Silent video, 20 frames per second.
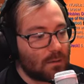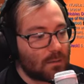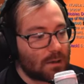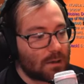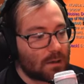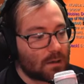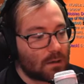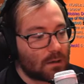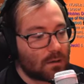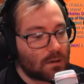We
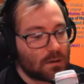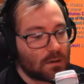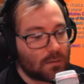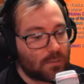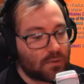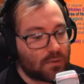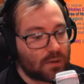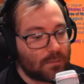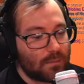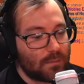are going to
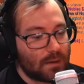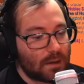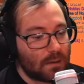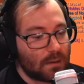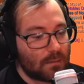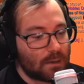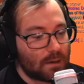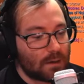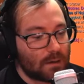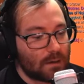pre-pot.
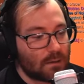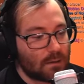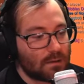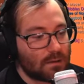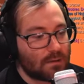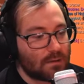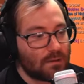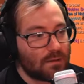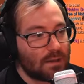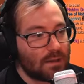We are going
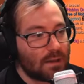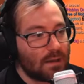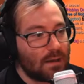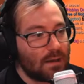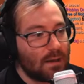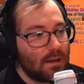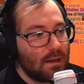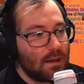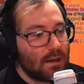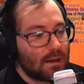to then
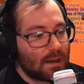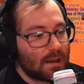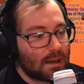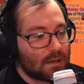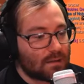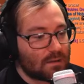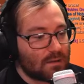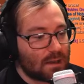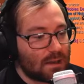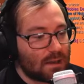
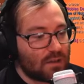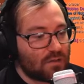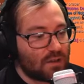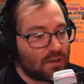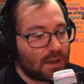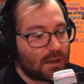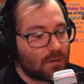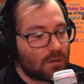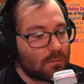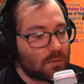cast a
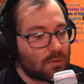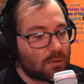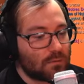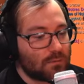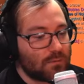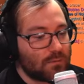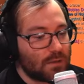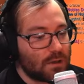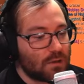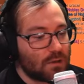shadow bolt
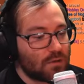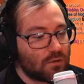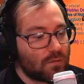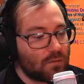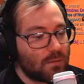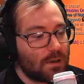first.